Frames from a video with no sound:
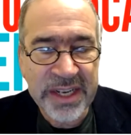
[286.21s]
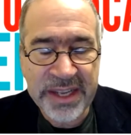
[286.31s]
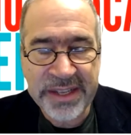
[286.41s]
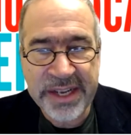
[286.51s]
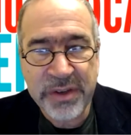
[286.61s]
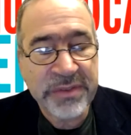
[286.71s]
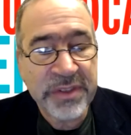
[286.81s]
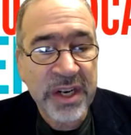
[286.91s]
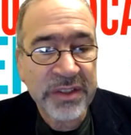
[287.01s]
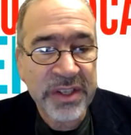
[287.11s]
And they don't even
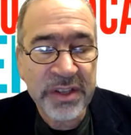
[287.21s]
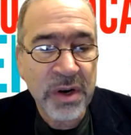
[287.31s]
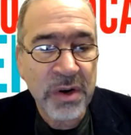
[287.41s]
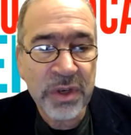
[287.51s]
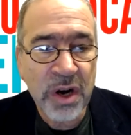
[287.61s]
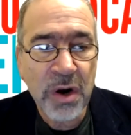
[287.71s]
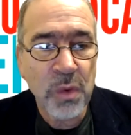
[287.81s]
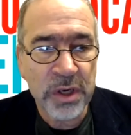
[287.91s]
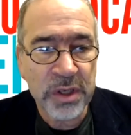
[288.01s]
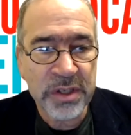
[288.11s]
talk to their own
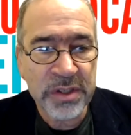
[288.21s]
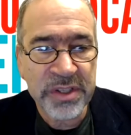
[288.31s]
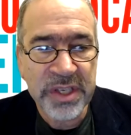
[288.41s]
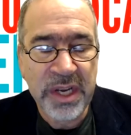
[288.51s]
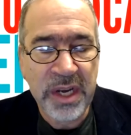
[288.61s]
coworkers,